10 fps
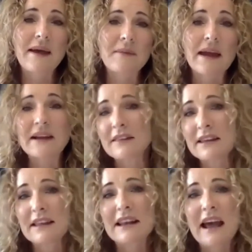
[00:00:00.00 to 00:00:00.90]
And
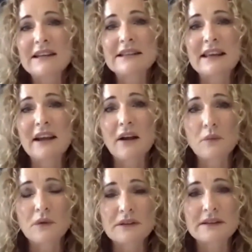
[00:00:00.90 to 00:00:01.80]
I think the last thing
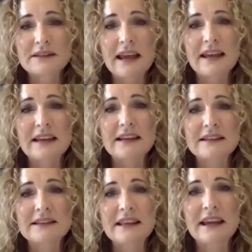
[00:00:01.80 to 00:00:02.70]
I would say
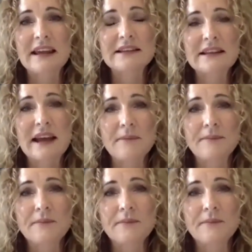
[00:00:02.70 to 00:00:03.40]
is that,